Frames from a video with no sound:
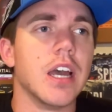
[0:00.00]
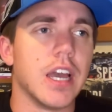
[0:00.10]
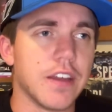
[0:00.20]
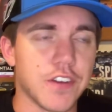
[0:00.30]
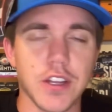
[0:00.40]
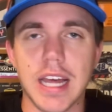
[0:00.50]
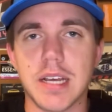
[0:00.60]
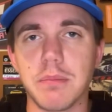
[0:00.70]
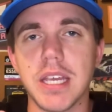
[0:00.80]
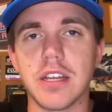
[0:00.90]
If you're like
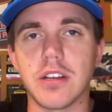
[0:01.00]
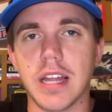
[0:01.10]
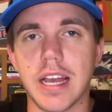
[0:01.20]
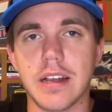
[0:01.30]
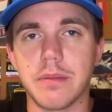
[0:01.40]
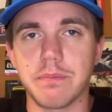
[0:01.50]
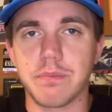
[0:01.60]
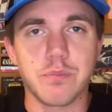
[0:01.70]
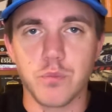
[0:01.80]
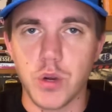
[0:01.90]
me, you're like,
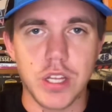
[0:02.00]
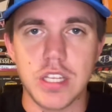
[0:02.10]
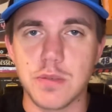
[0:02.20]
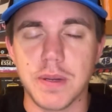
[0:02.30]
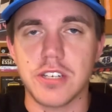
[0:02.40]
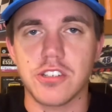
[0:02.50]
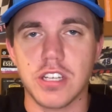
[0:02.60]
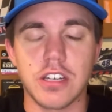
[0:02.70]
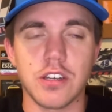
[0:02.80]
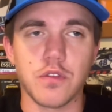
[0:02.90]
what are these pictures
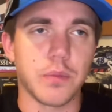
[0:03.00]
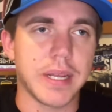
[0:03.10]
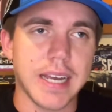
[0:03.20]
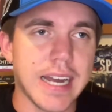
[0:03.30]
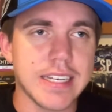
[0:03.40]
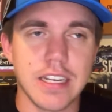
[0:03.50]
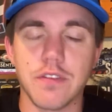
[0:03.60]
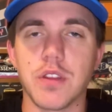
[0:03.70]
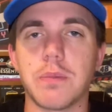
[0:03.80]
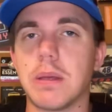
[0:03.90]
going to do for me? I did it
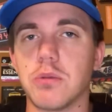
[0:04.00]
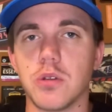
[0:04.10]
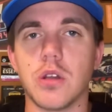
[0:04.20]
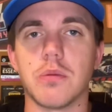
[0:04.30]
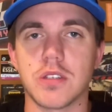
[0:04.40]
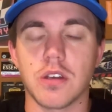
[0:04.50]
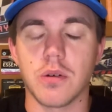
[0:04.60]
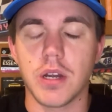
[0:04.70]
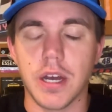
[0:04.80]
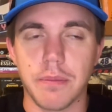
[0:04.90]
for the people who know what's
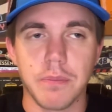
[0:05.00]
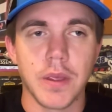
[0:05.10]
going on.